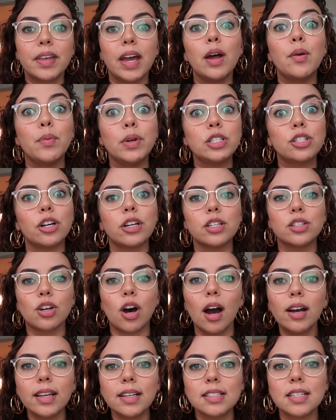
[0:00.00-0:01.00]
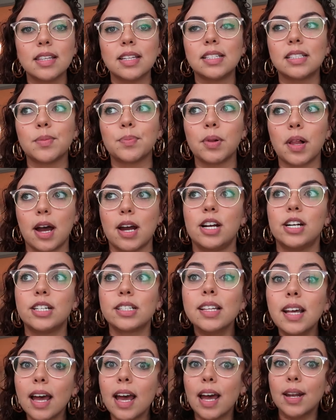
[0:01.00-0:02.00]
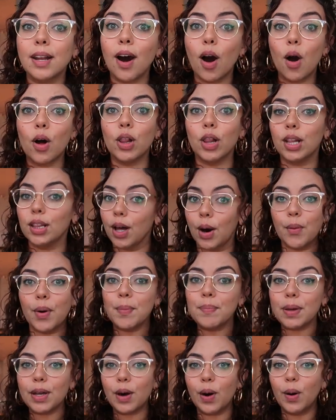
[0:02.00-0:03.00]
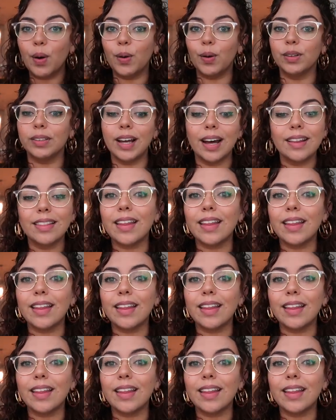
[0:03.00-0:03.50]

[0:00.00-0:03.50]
and we started talking to these suppliers, and lo and behold,